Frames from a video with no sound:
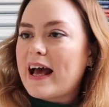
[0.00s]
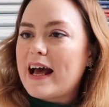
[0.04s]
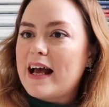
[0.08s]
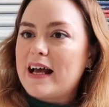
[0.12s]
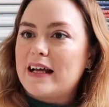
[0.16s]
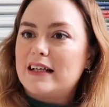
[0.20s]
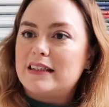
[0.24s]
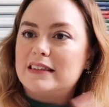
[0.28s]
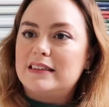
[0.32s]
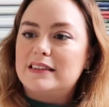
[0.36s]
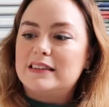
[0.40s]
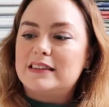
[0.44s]

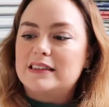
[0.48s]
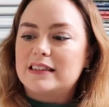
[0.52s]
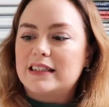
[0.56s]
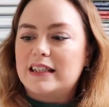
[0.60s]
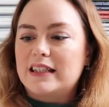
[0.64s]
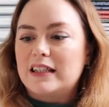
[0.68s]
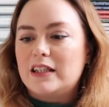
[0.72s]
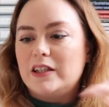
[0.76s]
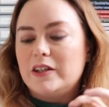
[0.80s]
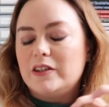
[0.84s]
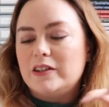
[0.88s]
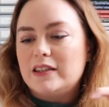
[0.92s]
and
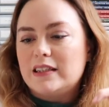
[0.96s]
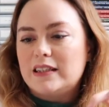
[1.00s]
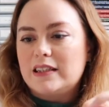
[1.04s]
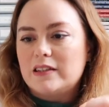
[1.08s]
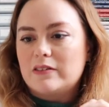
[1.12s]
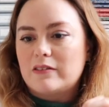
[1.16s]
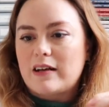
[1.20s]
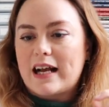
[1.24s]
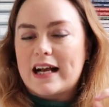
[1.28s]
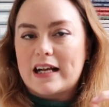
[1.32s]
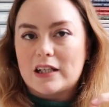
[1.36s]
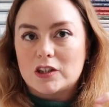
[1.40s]
included
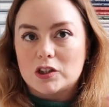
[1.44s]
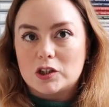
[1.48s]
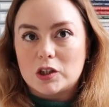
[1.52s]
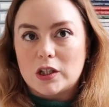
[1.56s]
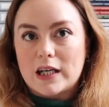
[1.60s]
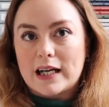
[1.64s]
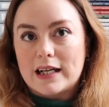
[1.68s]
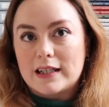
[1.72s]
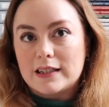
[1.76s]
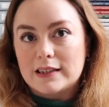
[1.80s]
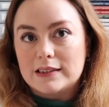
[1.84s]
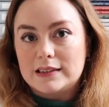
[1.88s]
little
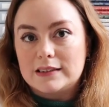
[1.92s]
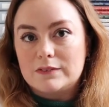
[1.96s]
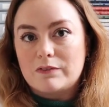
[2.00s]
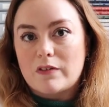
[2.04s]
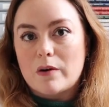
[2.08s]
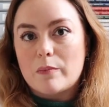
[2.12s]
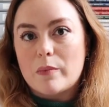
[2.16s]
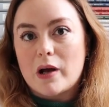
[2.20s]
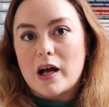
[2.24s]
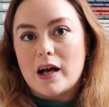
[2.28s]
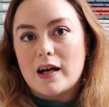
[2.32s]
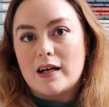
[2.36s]
extracts
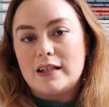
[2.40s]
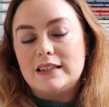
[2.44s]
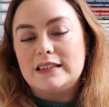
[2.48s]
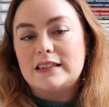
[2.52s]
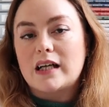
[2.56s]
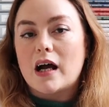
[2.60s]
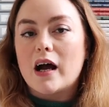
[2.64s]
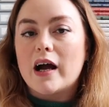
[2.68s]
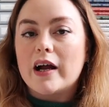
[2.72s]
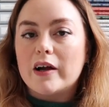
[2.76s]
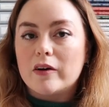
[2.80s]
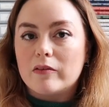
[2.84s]
from her
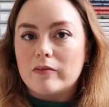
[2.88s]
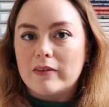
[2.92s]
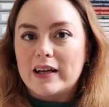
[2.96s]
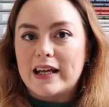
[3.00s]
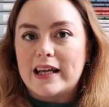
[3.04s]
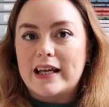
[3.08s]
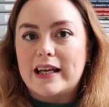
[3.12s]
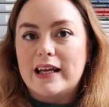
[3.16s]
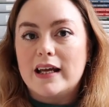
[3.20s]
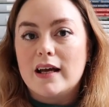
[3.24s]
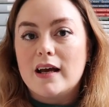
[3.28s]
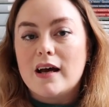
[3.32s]

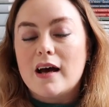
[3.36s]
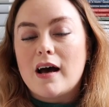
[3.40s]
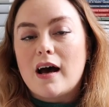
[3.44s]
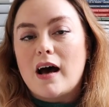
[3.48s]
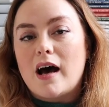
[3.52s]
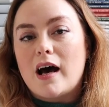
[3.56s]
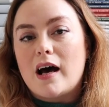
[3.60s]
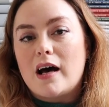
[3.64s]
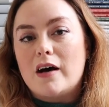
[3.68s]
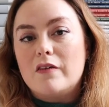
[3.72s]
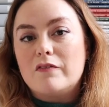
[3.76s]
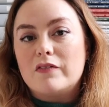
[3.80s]
diary
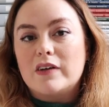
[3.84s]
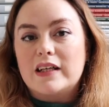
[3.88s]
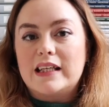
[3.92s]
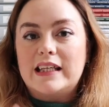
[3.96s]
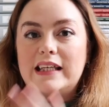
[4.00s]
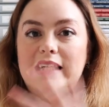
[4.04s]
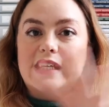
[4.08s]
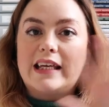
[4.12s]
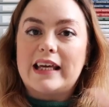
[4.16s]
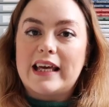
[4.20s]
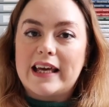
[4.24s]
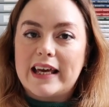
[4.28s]
of a
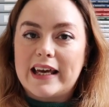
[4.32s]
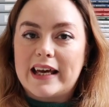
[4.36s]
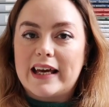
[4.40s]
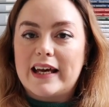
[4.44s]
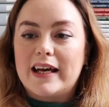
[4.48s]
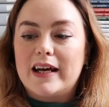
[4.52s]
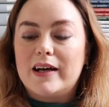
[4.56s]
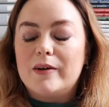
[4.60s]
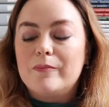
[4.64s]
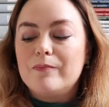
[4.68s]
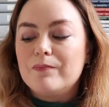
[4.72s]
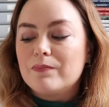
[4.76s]

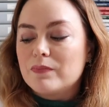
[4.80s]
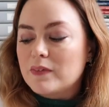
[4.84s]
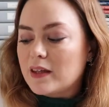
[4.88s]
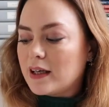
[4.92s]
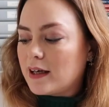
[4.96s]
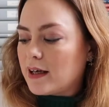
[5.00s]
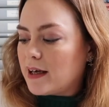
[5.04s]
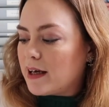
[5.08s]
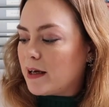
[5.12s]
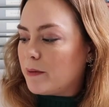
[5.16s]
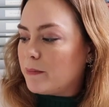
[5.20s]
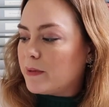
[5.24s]
year
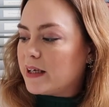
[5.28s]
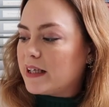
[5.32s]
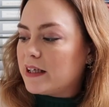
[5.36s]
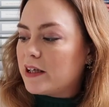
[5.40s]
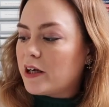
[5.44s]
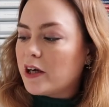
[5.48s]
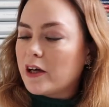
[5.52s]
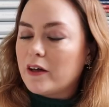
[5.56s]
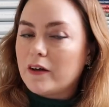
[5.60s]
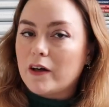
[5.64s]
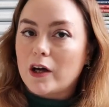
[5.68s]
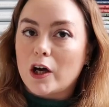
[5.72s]

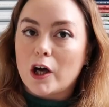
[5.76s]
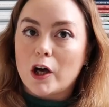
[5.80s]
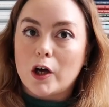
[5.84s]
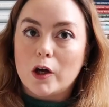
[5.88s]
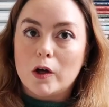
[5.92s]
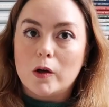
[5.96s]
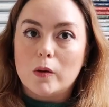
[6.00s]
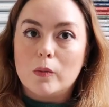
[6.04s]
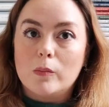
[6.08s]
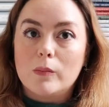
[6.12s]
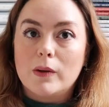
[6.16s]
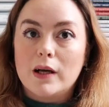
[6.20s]
in her
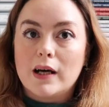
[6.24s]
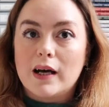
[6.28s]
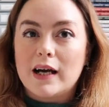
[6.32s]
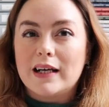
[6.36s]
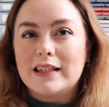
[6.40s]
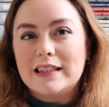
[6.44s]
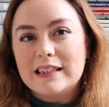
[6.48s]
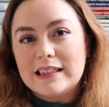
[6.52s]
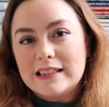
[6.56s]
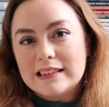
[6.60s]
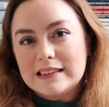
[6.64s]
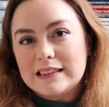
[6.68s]
home.
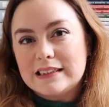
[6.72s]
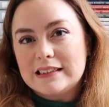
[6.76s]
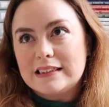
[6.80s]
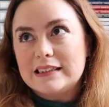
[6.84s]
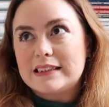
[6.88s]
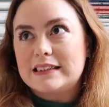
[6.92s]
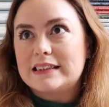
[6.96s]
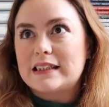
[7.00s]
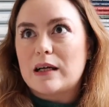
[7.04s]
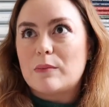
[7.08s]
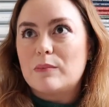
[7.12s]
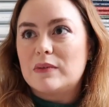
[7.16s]
I think it's
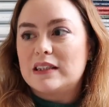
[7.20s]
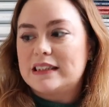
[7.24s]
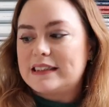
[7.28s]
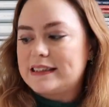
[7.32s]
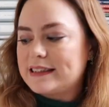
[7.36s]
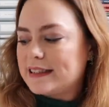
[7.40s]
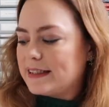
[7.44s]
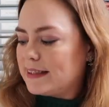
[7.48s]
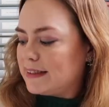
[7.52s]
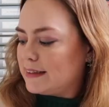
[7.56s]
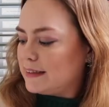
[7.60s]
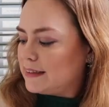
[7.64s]
in
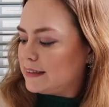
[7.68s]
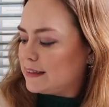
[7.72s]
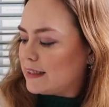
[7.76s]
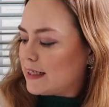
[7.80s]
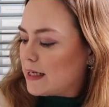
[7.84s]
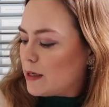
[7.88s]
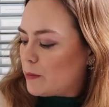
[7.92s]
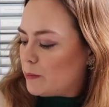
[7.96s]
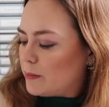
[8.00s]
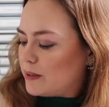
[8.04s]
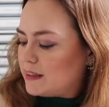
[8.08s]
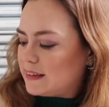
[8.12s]
Somerset,
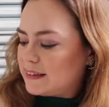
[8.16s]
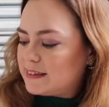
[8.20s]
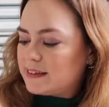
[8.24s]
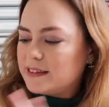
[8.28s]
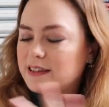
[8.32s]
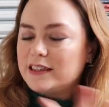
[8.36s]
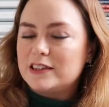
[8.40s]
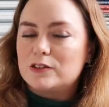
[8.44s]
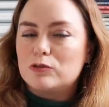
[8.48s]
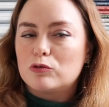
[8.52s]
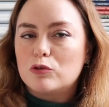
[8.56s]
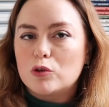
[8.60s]
but it's
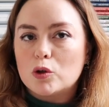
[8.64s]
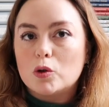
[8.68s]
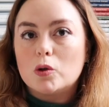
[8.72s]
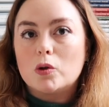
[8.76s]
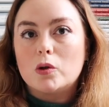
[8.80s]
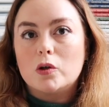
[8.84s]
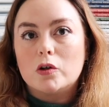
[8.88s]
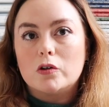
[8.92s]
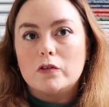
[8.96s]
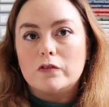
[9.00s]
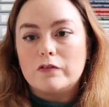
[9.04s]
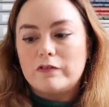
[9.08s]
in this
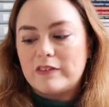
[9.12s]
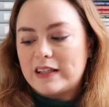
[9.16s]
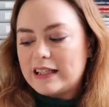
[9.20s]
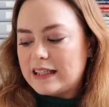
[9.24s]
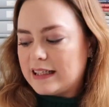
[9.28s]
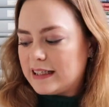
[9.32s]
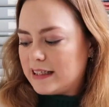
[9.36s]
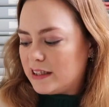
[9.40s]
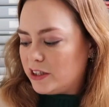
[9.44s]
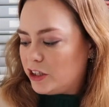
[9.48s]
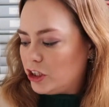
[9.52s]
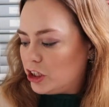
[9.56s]
rural
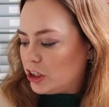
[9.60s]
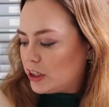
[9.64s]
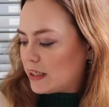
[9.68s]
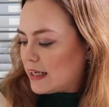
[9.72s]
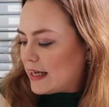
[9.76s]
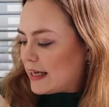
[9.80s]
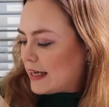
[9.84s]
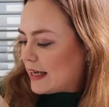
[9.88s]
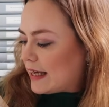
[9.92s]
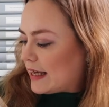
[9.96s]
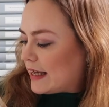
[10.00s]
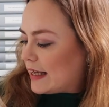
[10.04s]
village
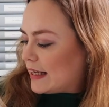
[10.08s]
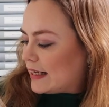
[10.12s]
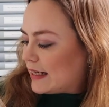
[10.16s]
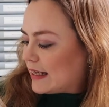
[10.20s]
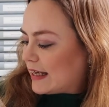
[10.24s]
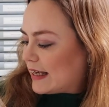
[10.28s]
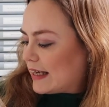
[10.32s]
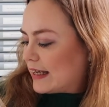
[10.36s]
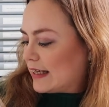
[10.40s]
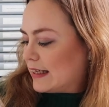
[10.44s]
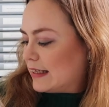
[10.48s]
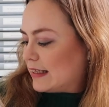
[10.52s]
in
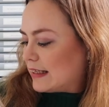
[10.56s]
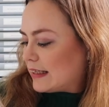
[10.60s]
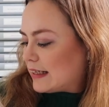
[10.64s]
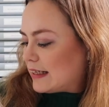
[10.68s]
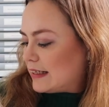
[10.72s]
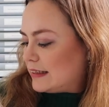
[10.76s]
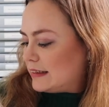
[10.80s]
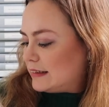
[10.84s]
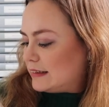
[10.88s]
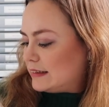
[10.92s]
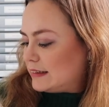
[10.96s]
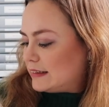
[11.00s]

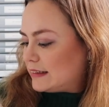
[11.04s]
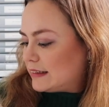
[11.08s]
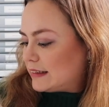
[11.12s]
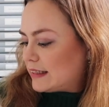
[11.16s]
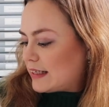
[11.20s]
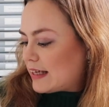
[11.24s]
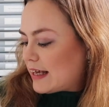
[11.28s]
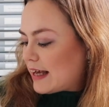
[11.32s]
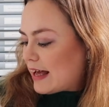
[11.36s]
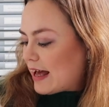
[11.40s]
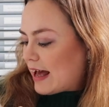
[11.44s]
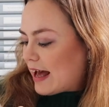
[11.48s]
England.
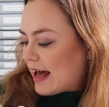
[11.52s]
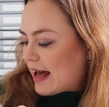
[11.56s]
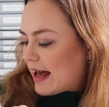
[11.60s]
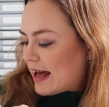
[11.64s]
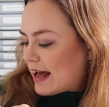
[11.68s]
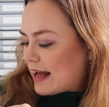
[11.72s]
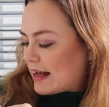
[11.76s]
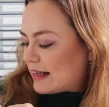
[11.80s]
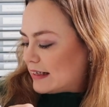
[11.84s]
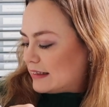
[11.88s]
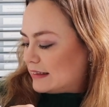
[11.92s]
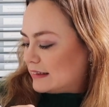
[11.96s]

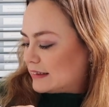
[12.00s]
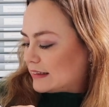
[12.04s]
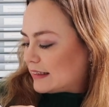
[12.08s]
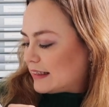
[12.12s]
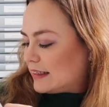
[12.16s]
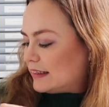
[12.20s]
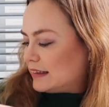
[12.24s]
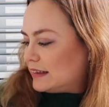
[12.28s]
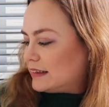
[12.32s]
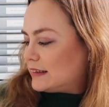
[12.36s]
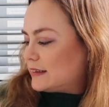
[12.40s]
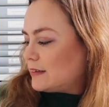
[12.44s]
And
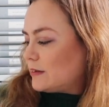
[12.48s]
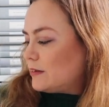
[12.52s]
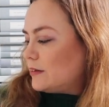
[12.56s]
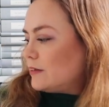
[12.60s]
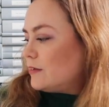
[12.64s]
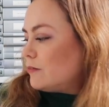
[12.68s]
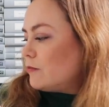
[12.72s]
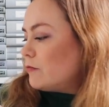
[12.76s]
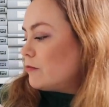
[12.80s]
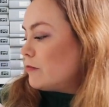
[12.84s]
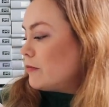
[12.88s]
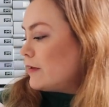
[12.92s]
it's
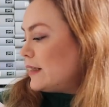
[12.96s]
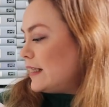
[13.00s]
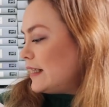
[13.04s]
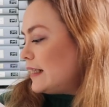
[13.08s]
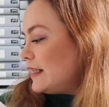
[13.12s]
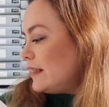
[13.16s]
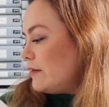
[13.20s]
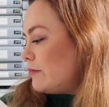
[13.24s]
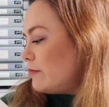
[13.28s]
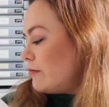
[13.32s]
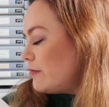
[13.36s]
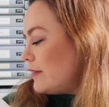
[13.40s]

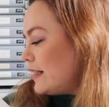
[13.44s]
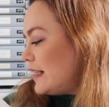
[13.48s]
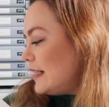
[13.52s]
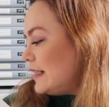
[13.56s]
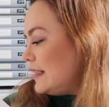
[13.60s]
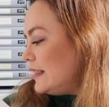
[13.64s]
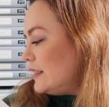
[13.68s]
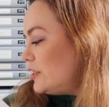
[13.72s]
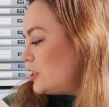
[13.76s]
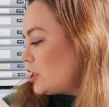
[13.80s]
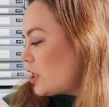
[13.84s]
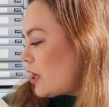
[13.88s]
really,
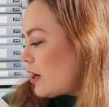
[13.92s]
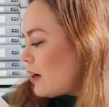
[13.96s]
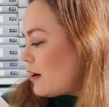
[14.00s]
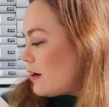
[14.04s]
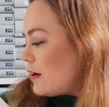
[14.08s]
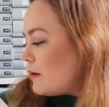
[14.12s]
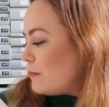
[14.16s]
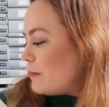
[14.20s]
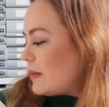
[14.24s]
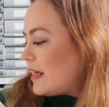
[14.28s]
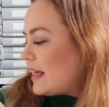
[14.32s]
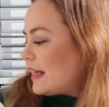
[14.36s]
really
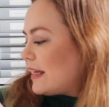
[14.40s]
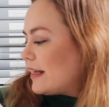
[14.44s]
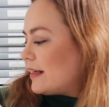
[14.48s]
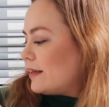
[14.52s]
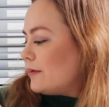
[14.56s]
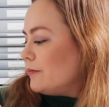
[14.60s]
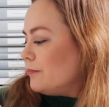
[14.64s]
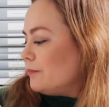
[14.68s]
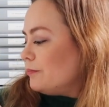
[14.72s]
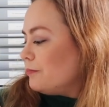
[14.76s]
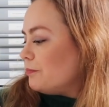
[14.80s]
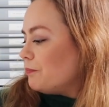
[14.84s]

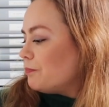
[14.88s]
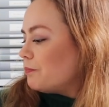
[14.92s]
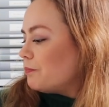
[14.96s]
charming.